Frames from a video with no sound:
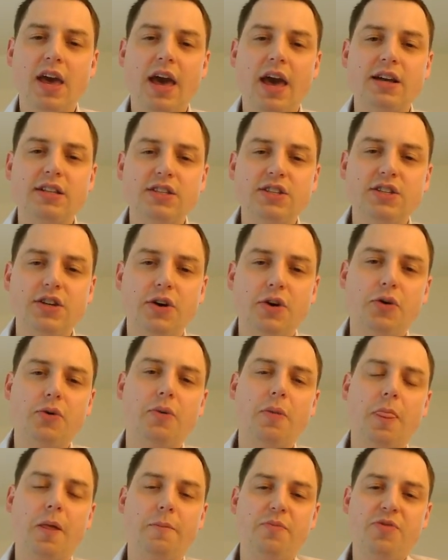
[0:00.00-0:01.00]
And
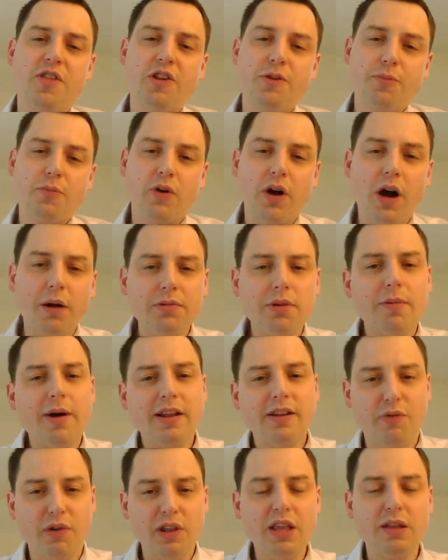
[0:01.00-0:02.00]
so this problem, I
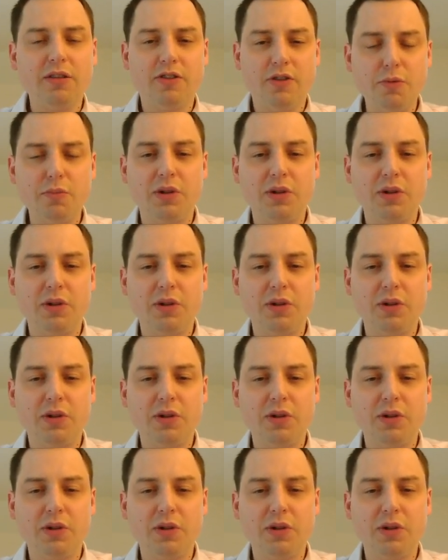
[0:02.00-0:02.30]
really do